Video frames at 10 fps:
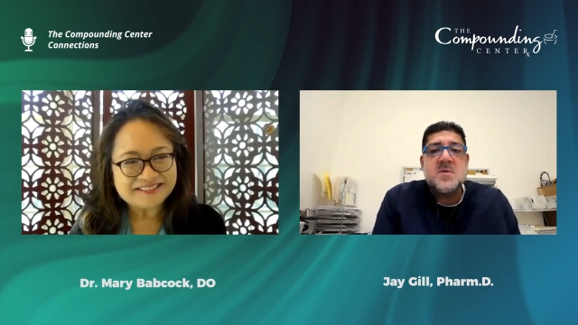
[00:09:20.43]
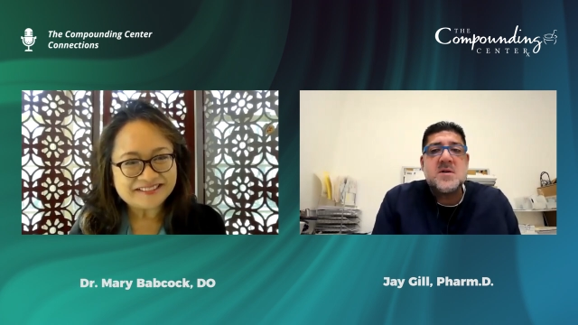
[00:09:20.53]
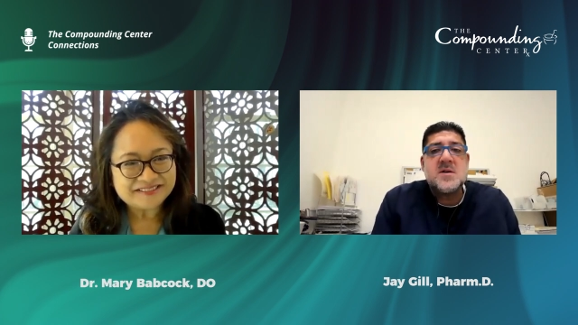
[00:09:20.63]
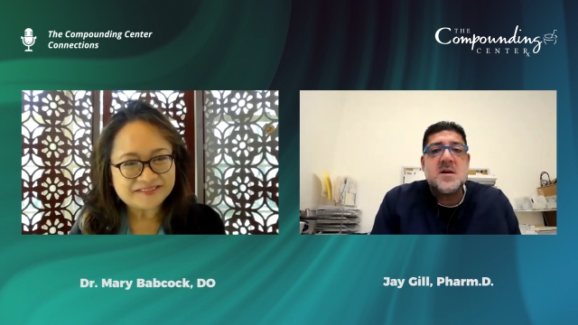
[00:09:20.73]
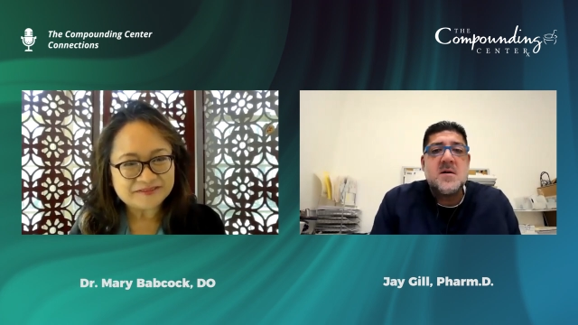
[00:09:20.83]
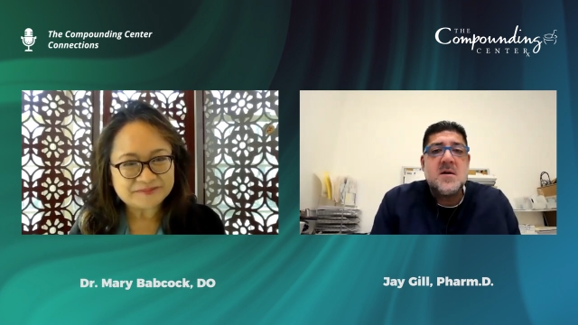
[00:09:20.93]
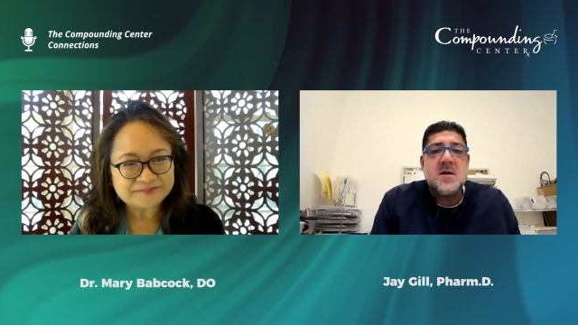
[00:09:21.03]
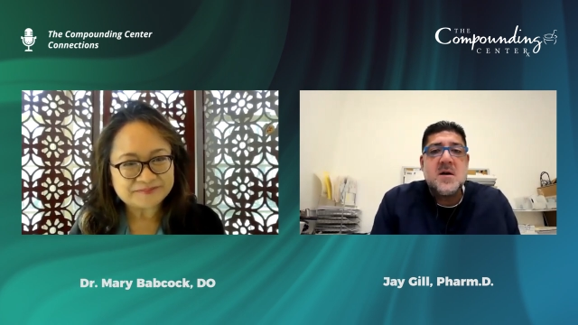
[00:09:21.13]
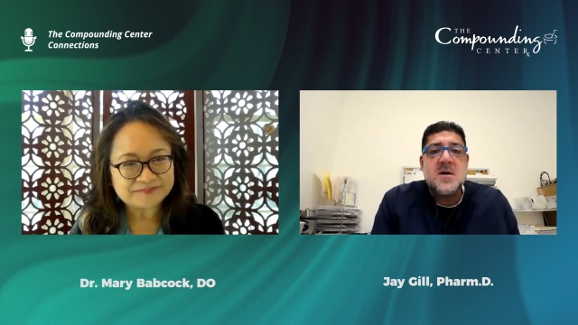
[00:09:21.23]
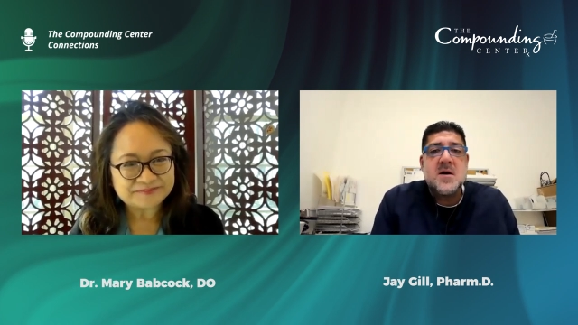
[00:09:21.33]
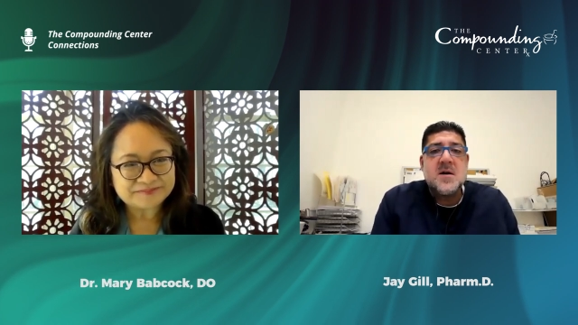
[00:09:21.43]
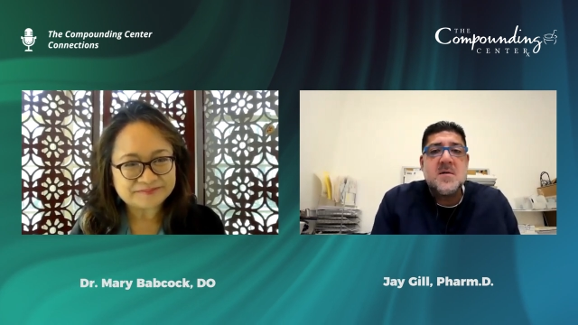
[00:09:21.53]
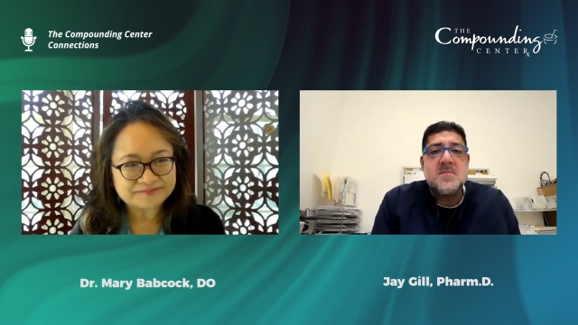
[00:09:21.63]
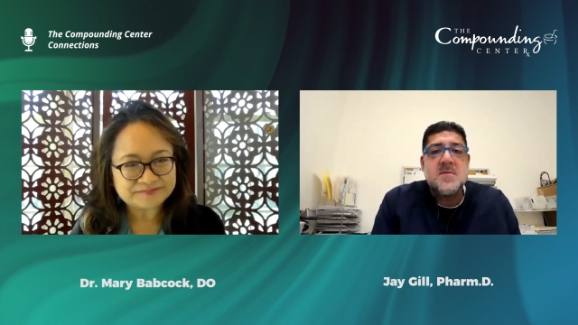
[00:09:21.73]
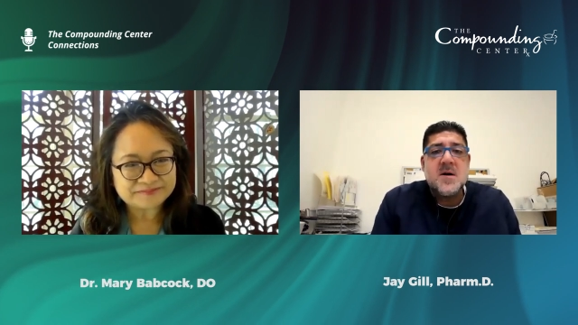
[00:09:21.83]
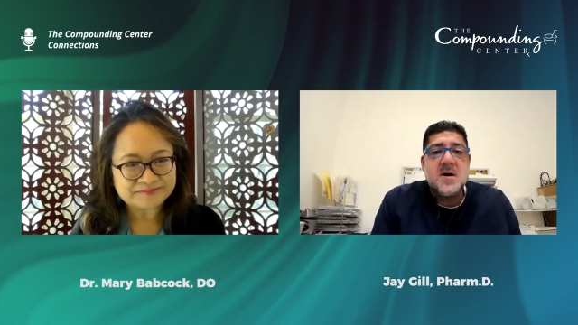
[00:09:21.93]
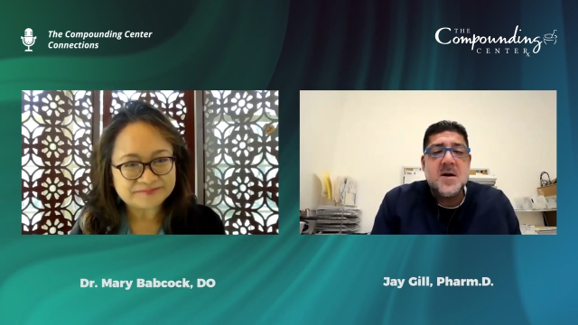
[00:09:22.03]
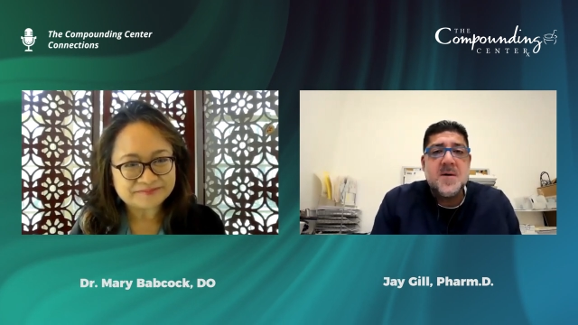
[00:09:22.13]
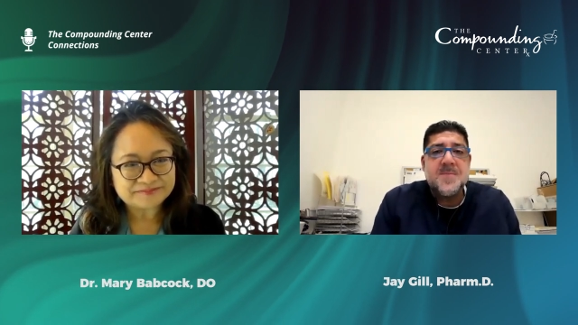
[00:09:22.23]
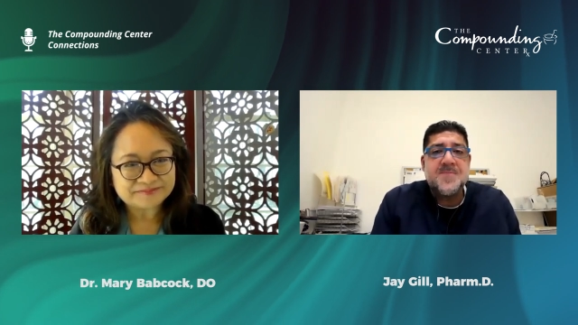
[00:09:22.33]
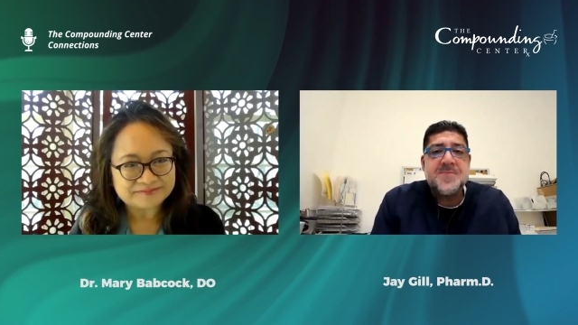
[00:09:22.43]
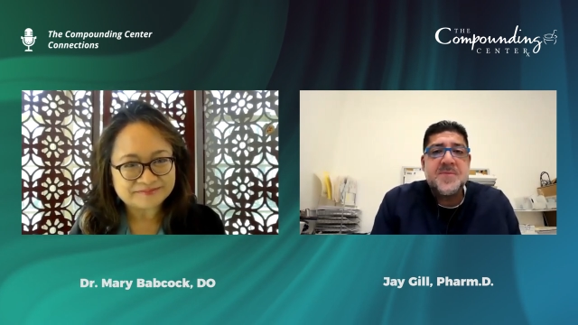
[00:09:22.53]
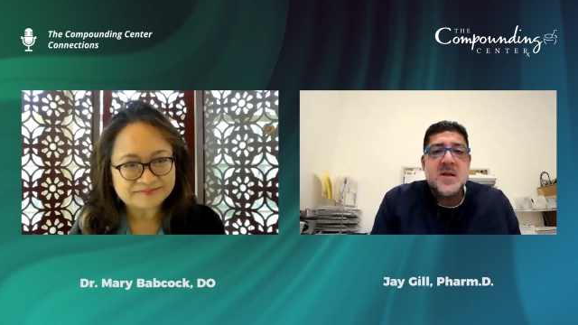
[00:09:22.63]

Speaker 1: to us in a, or uh, um,